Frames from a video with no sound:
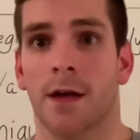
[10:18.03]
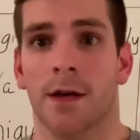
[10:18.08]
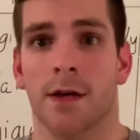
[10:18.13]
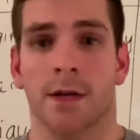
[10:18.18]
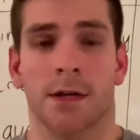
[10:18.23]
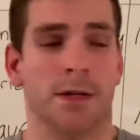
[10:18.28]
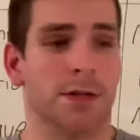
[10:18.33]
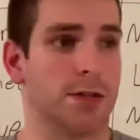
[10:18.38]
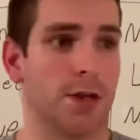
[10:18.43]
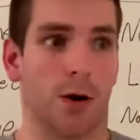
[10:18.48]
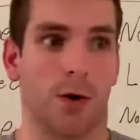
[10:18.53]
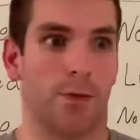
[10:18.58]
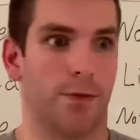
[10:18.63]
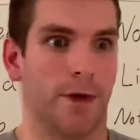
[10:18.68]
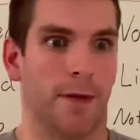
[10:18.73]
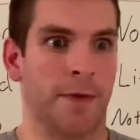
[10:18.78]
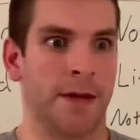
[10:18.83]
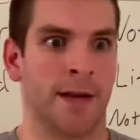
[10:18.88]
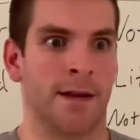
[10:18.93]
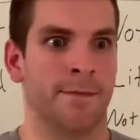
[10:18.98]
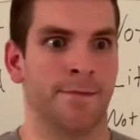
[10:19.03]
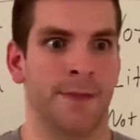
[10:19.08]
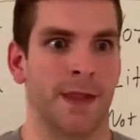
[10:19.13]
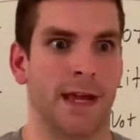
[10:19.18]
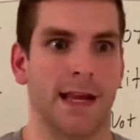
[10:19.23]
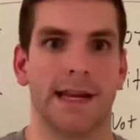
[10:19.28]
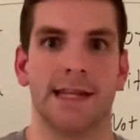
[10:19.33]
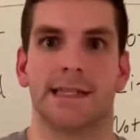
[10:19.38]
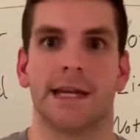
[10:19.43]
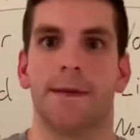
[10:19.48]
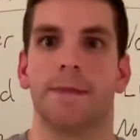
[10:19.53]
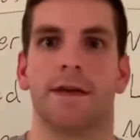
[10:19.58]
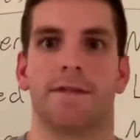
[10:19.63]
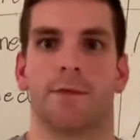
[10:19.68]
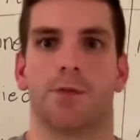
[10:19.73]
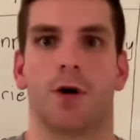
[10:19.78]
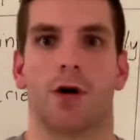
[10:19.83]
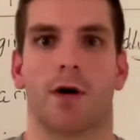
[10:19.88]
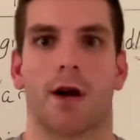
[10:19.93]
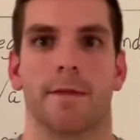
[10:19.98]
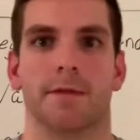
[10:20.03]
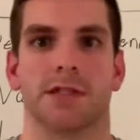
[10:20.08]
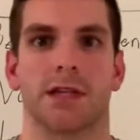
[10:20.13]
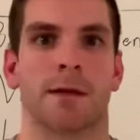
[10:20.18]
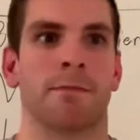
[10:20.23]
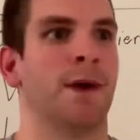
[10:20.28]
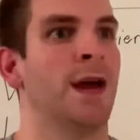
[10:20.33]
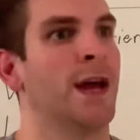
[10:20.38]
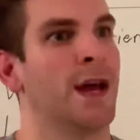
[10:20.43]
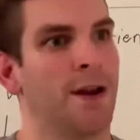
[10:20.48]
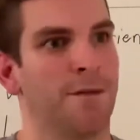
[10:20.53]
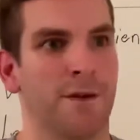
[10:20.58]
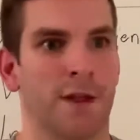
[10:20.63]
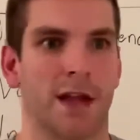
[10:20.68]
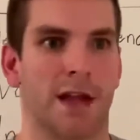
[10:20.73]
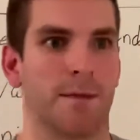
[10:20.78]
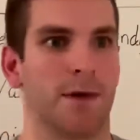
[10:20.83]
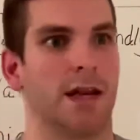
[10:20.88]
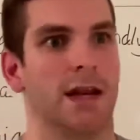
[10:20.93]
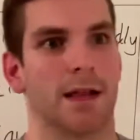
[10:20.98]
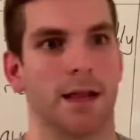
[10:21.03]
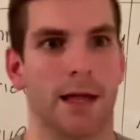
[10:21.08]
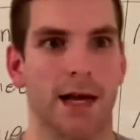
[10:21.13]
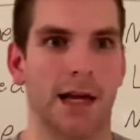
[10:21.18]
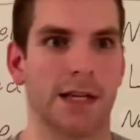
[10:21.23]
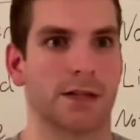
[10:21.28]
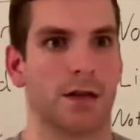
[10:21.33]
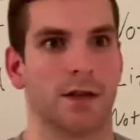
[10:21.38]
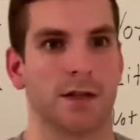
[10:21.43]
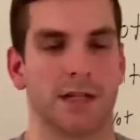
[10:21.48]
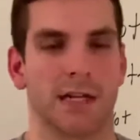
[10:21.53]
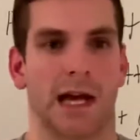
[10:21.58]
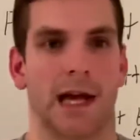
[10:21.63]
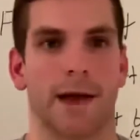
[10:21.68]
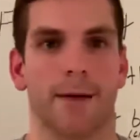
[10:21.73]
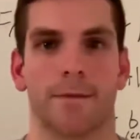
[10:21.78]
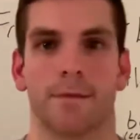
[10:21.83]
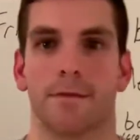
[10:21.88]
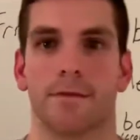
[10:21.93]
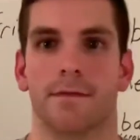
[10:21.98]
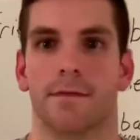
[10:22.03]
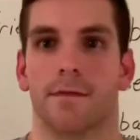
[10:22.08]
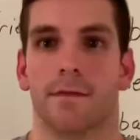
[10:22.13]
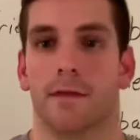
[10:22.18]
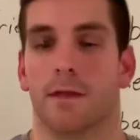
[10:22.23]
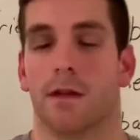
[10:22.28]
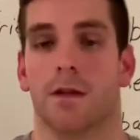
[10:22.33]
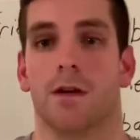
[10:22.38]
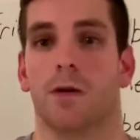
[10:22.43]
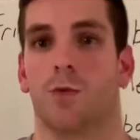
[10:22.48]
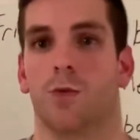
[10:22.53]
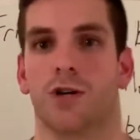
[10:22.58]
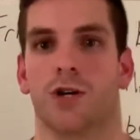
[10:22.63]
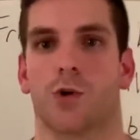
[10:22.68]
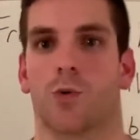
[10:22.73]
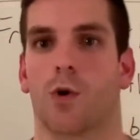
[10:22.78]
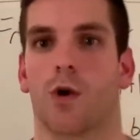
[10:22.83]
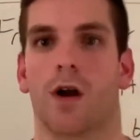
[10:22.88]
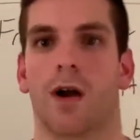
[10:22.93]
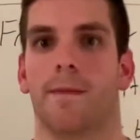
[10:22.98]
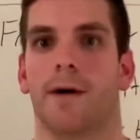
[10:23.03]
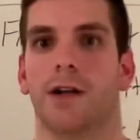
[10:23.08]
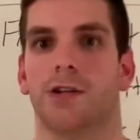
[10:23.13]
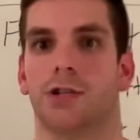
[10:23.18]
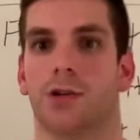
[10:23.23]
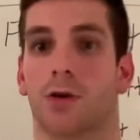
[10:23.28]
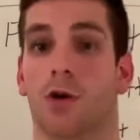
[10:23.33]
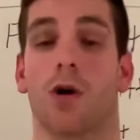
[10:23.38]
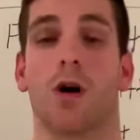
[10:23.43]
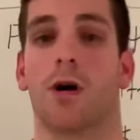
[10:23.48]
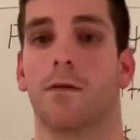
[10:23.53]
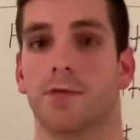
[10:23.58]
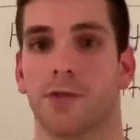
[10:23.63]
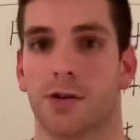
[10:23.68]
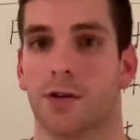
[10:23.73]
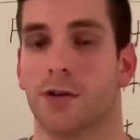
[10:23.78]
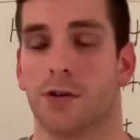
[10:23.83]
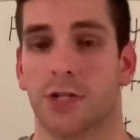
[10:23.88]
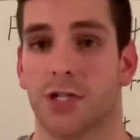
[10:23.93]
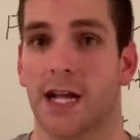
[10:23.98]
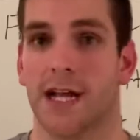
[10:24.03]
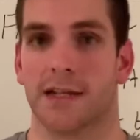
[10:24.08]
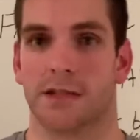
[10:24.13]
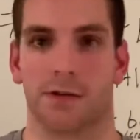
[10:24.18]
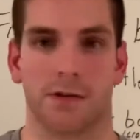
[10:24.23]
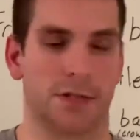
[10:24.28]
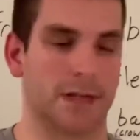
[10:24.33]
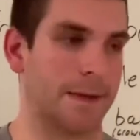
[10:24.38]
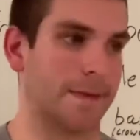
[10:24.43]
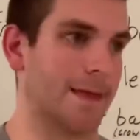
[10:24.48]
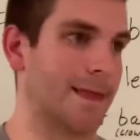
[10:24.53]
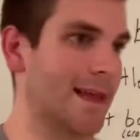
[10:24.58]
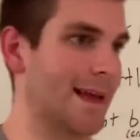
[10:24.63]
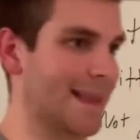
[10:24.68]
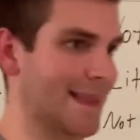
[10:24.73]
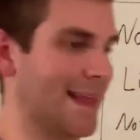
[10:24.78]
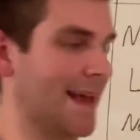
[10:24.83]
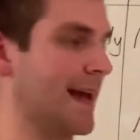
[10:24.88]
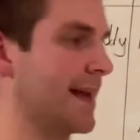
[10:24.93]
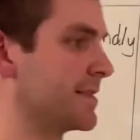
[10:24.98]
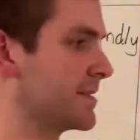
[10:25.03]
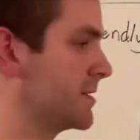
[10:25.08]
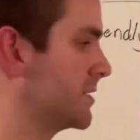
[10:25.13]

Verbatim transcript: So, I mean, anytime you have a program, it's like, man, I feel like I'm hitting legs all the time. You know, when you're worried about your arms or your chest or something like that.